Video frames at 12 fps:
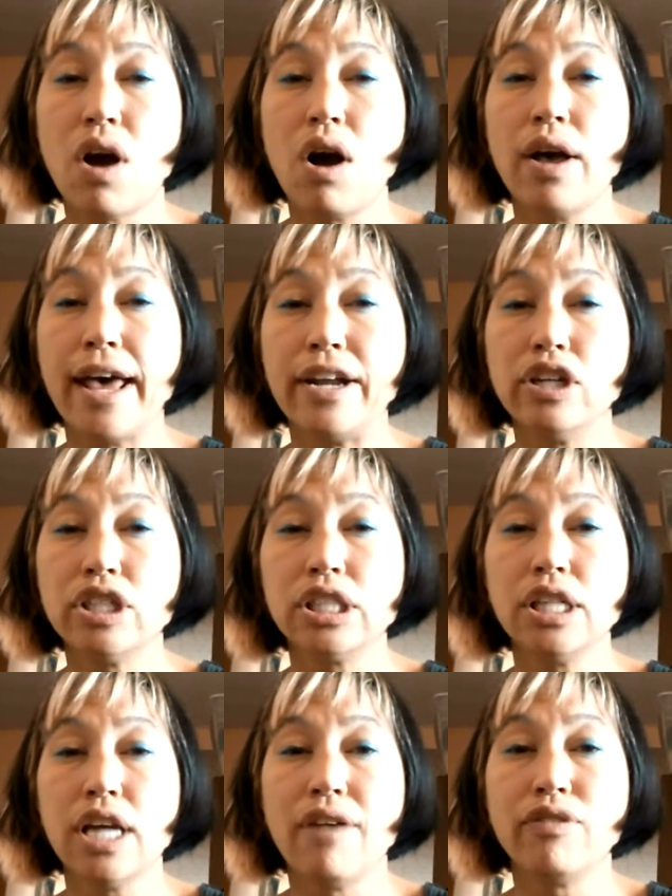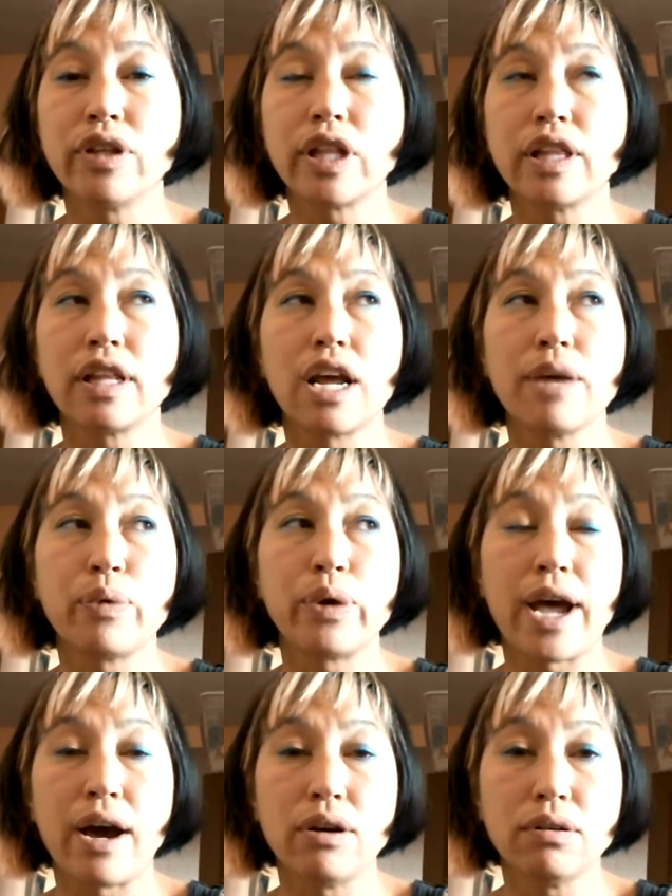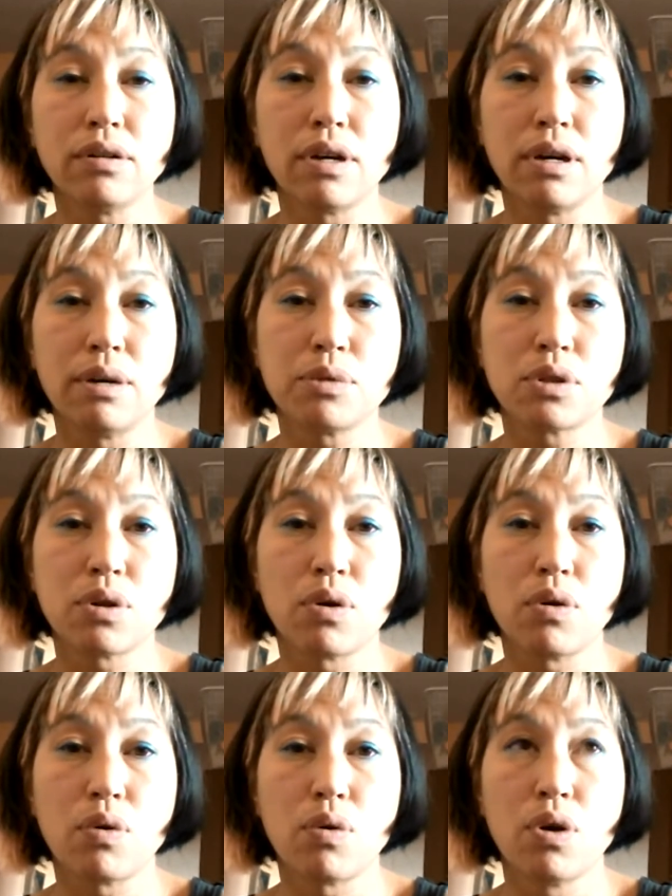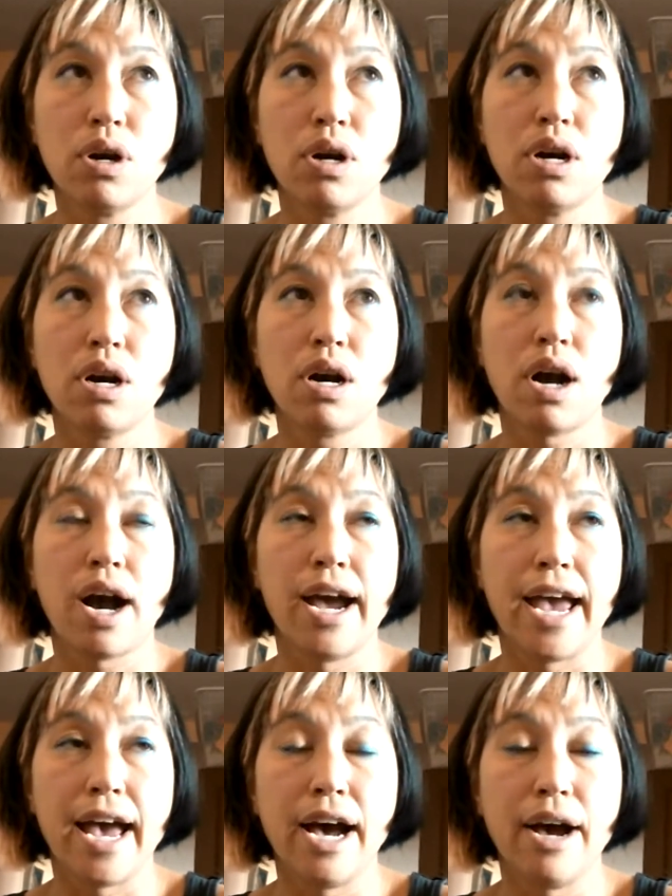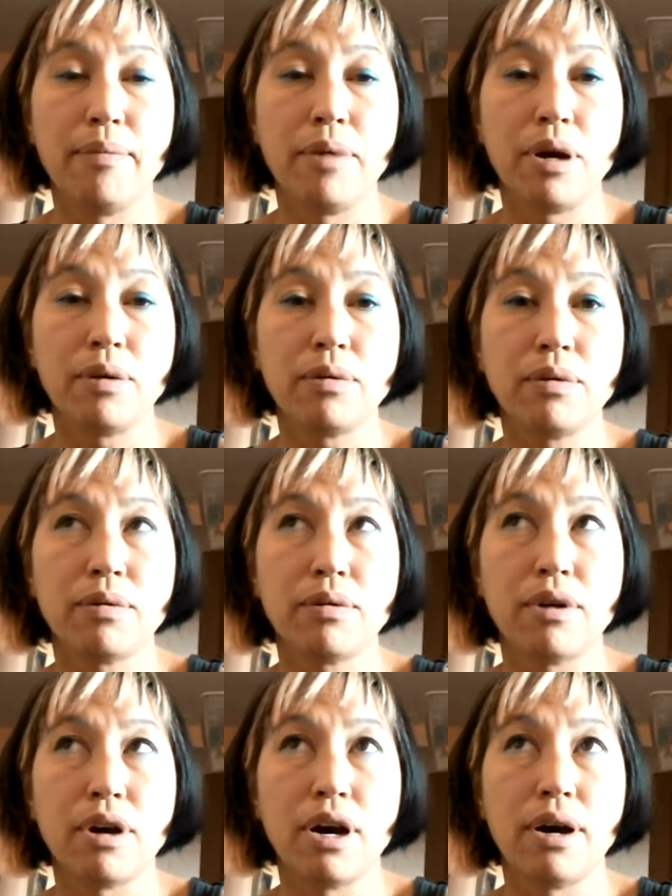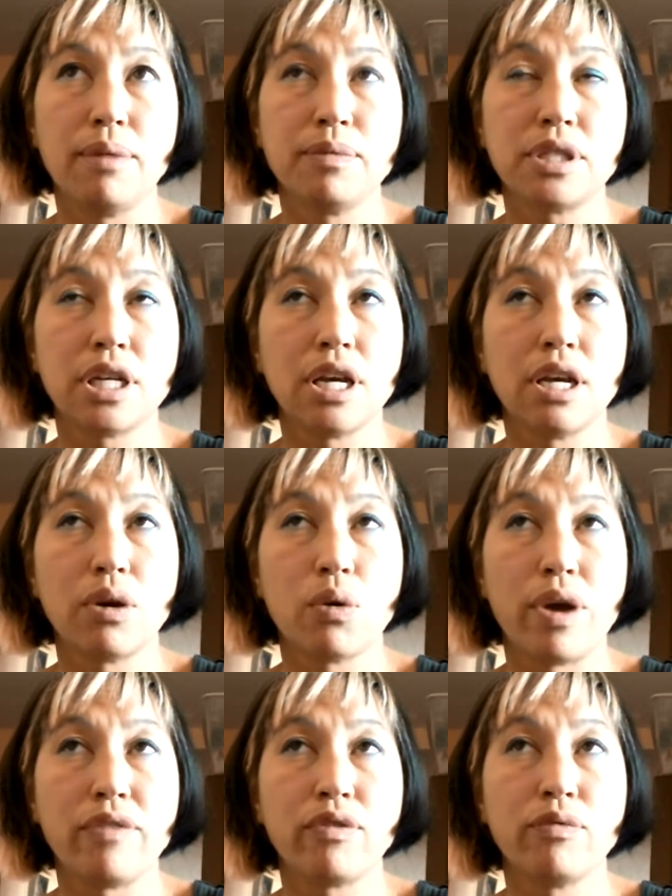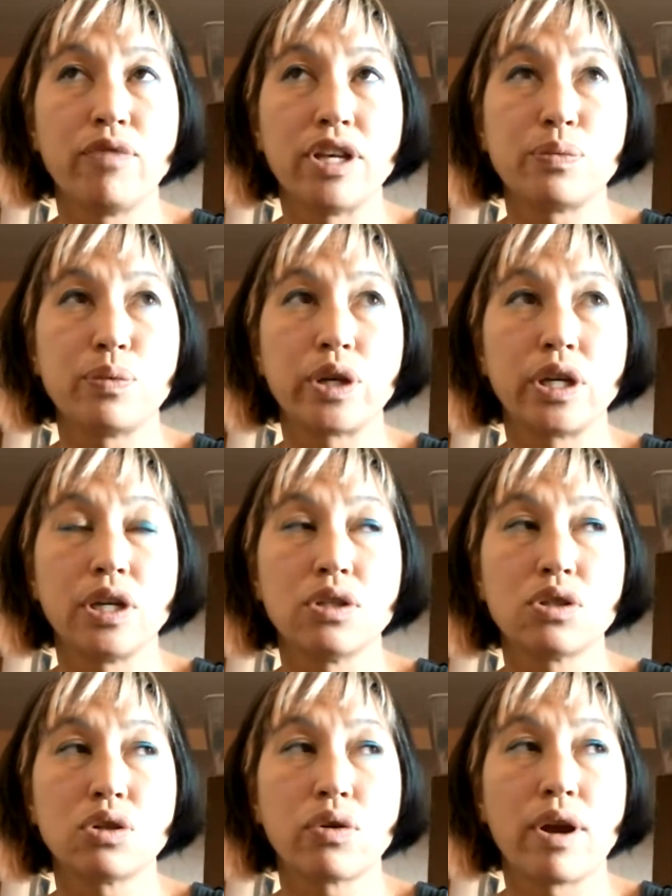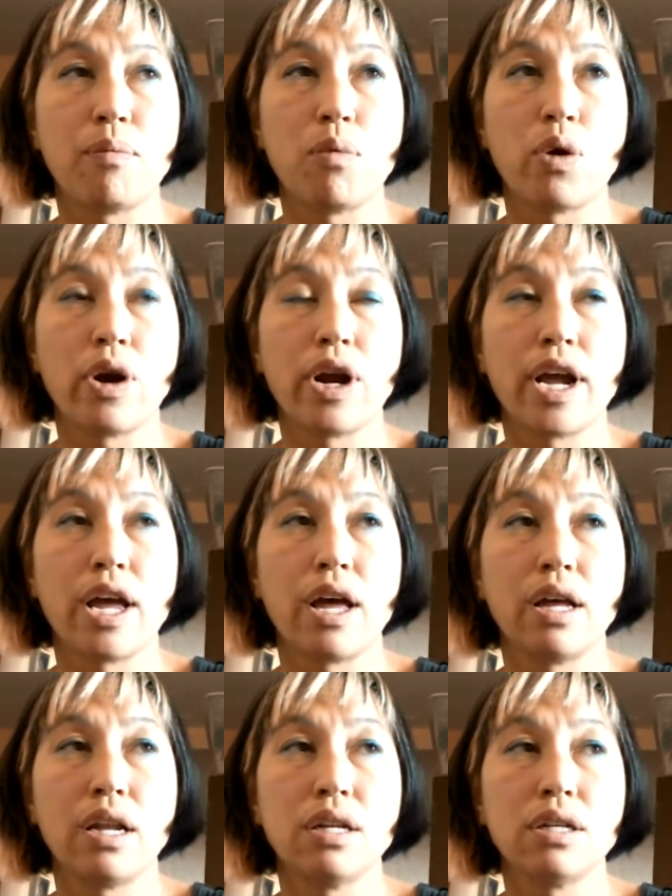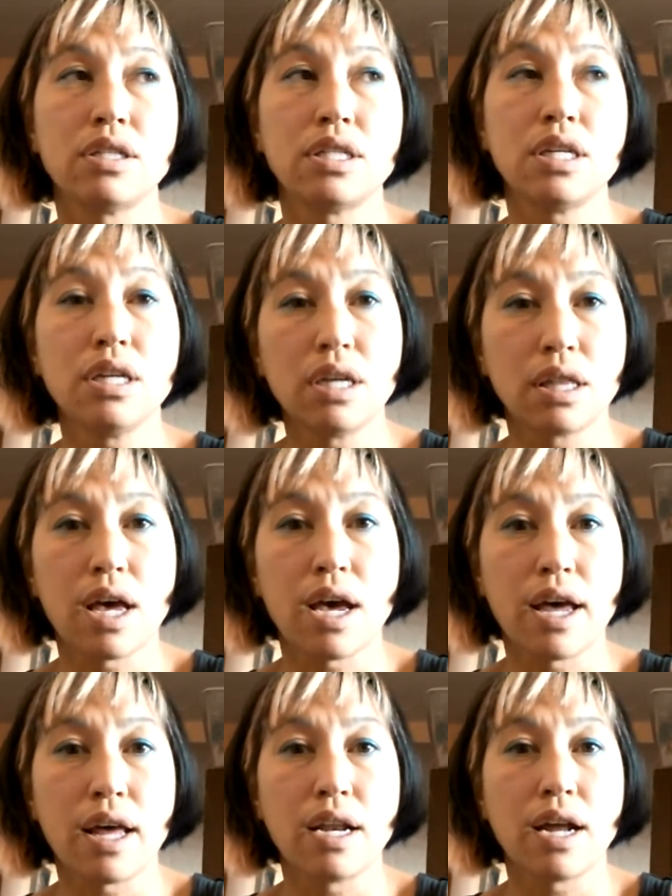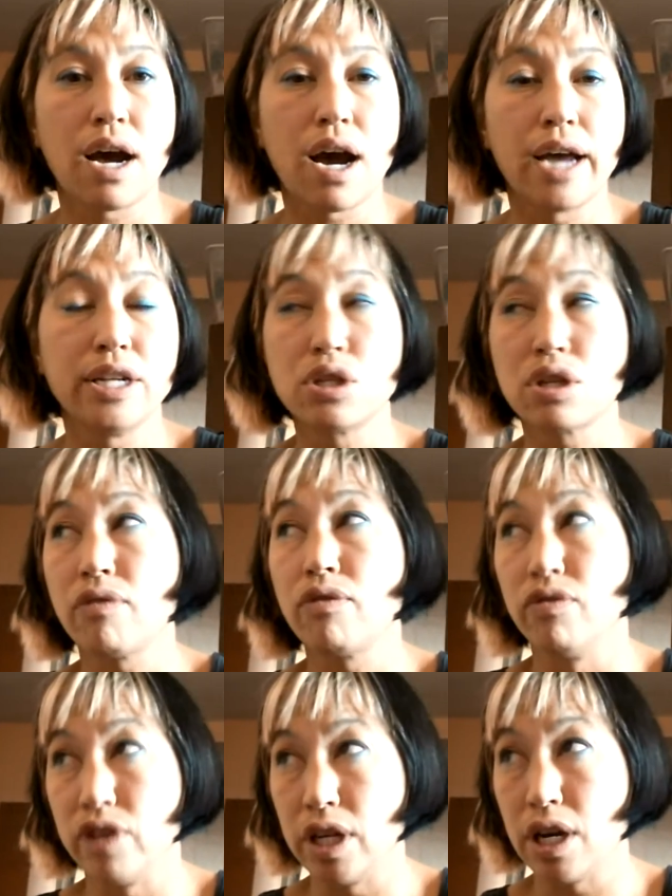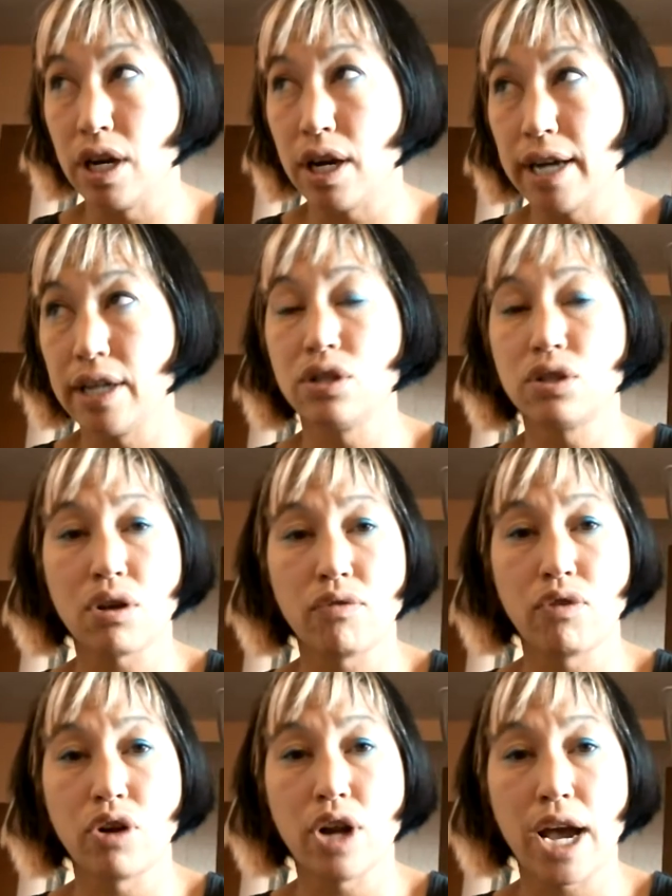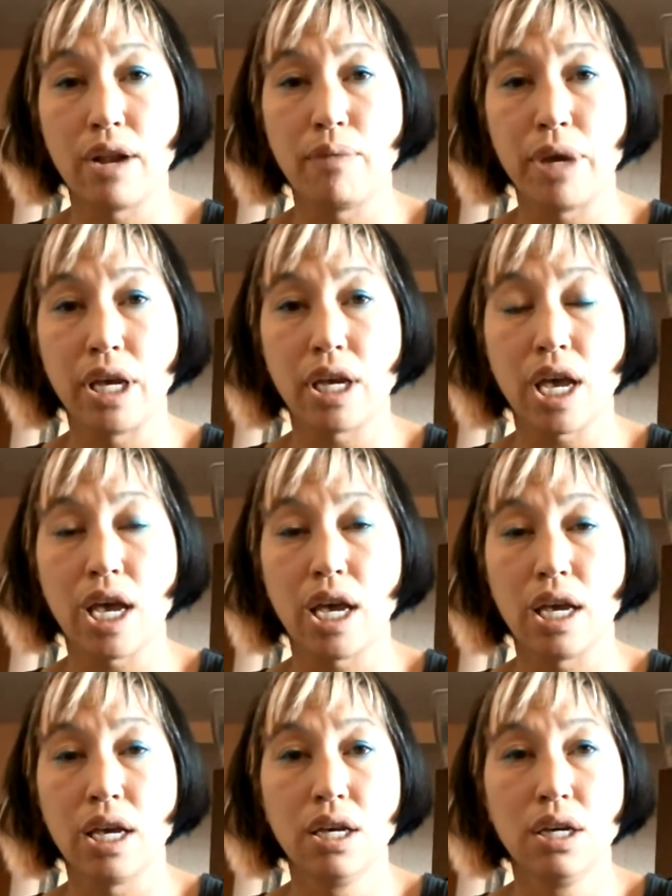all energy, everything that I put out. So I am staying away from Facebook and Instagram more, and seeing that I discovered Vita. I discovered how to make a